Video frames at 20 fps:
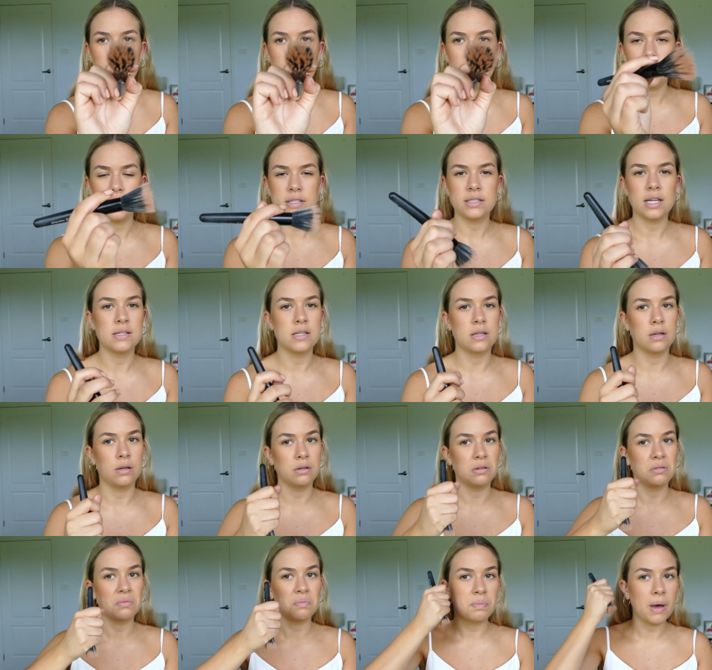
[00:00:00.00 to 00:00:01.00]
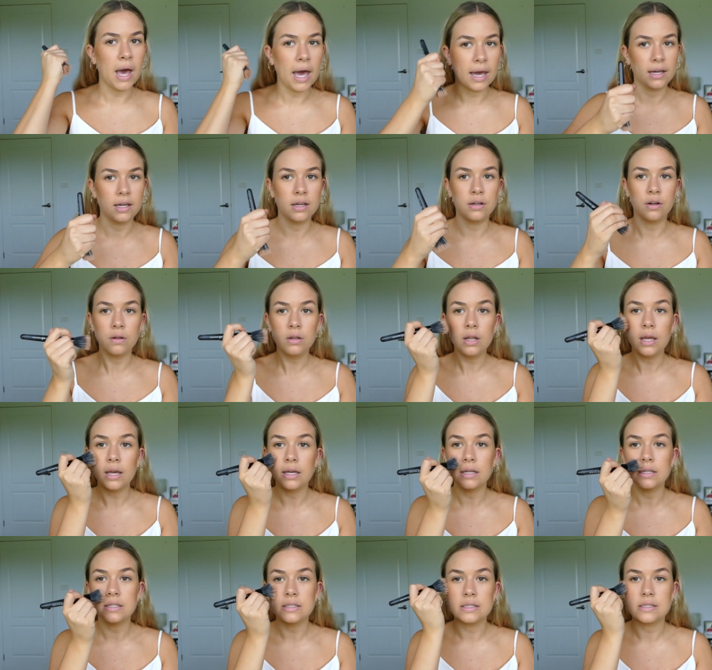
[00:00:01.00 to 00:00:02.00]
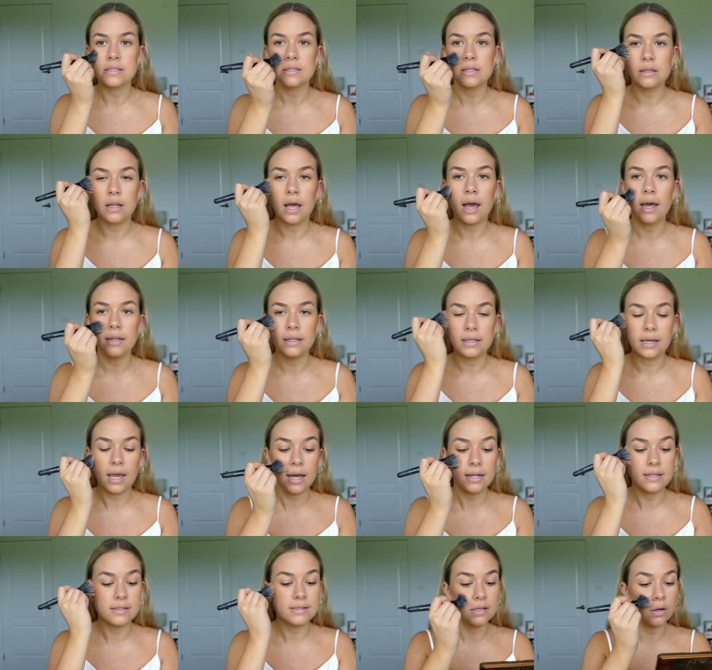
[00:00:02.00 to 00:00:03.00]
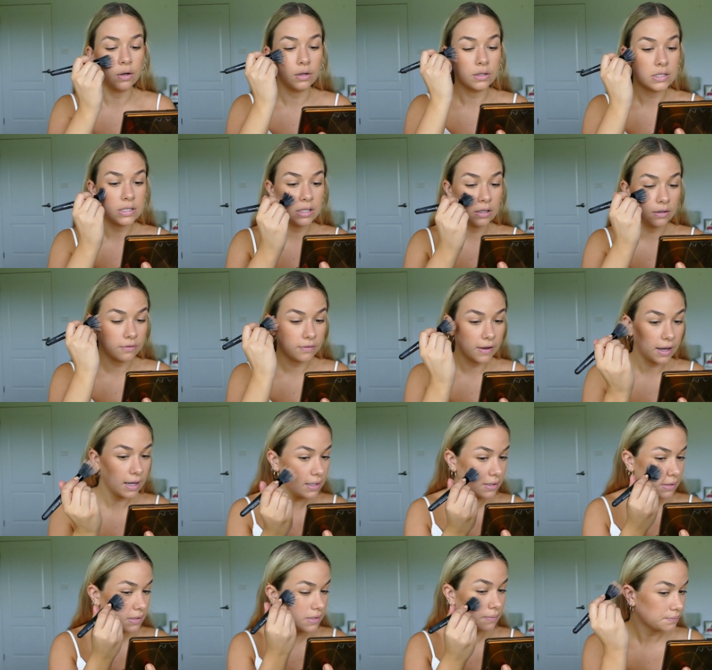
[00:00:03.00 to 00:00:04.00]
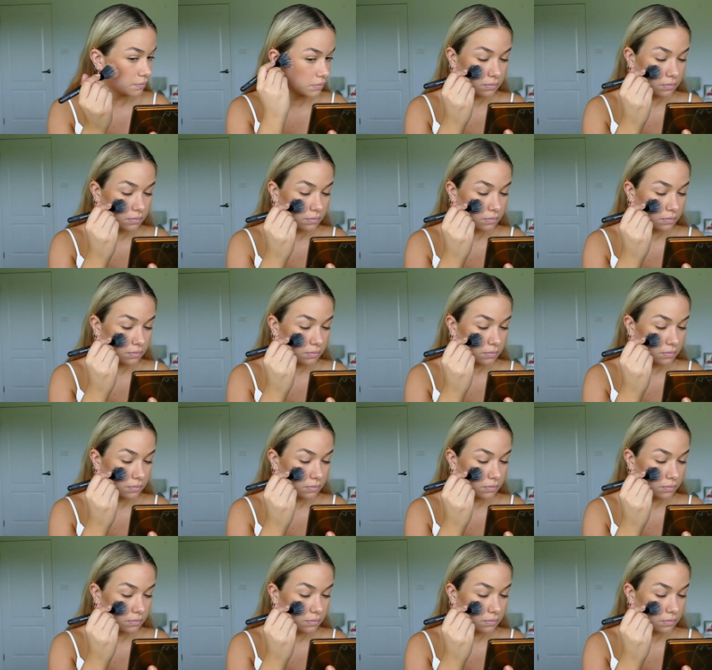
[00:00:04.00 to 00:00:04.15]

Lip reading: it doesn't pack it on, like it just lightly adds it onto your face.